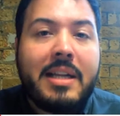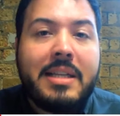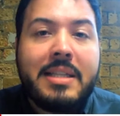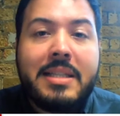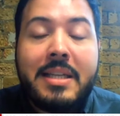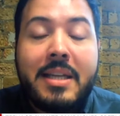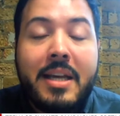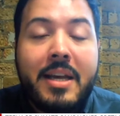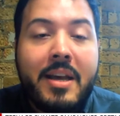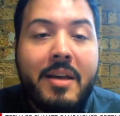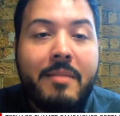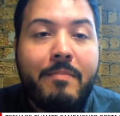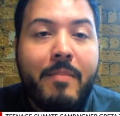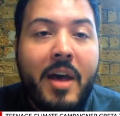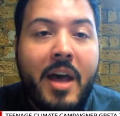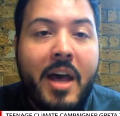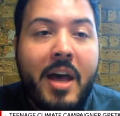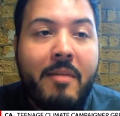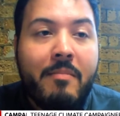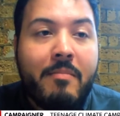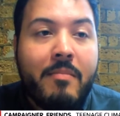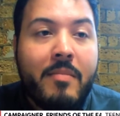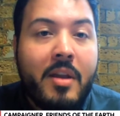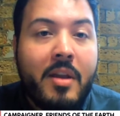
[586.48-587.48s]

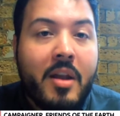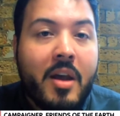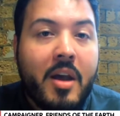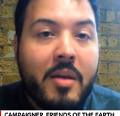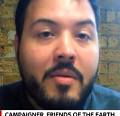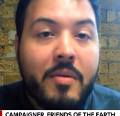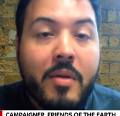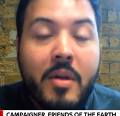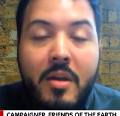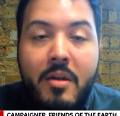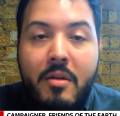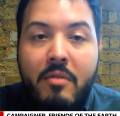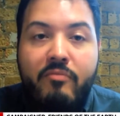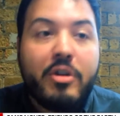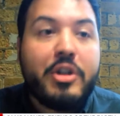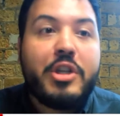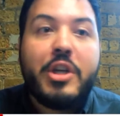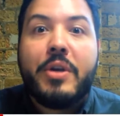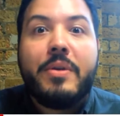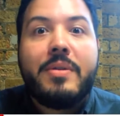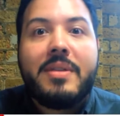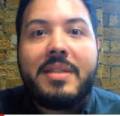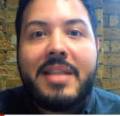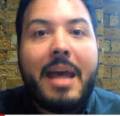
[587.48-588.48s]
to,
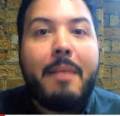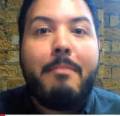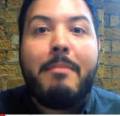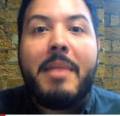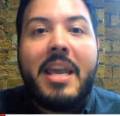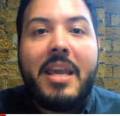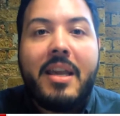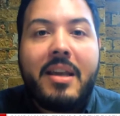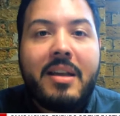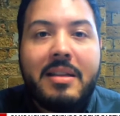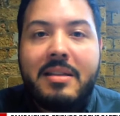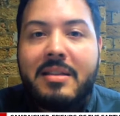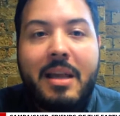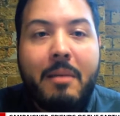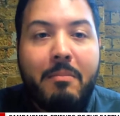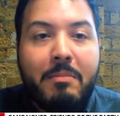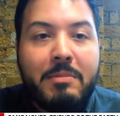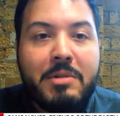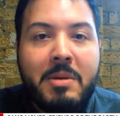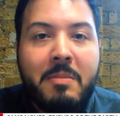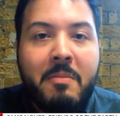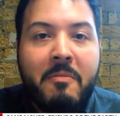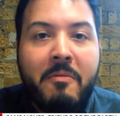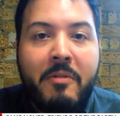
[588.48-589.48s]
reduce their meat
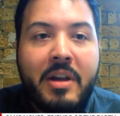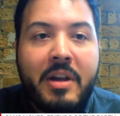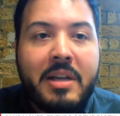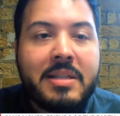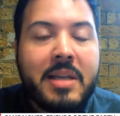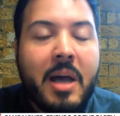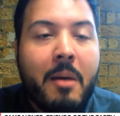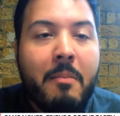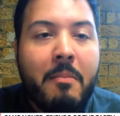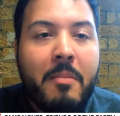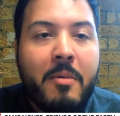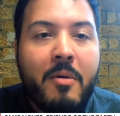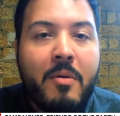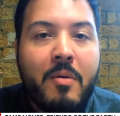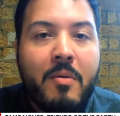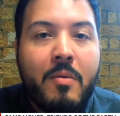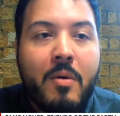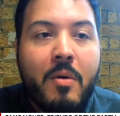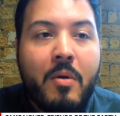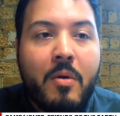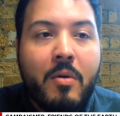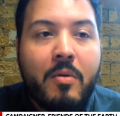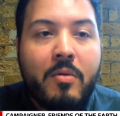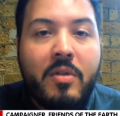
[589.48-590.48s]
consumption, for example,
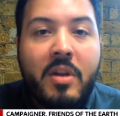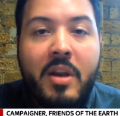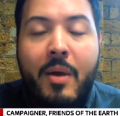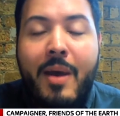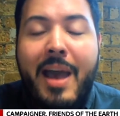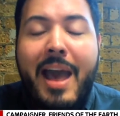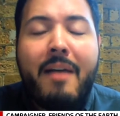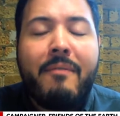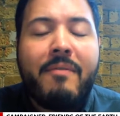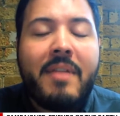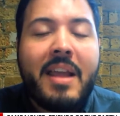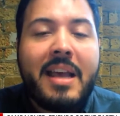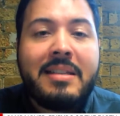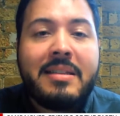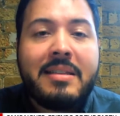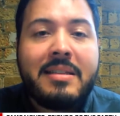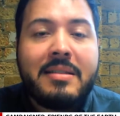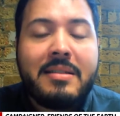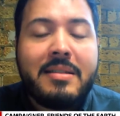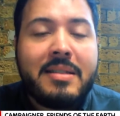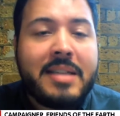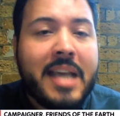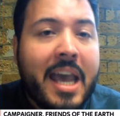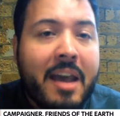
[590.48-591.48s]
or, have
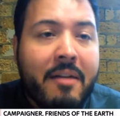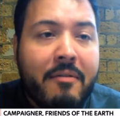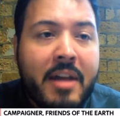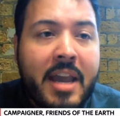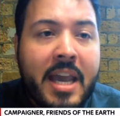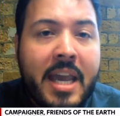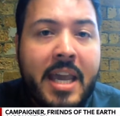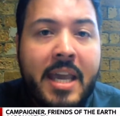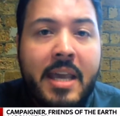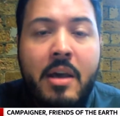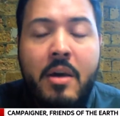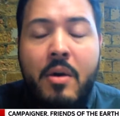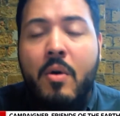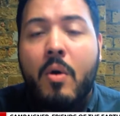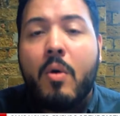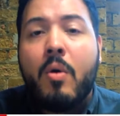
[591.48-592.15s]
less dairy,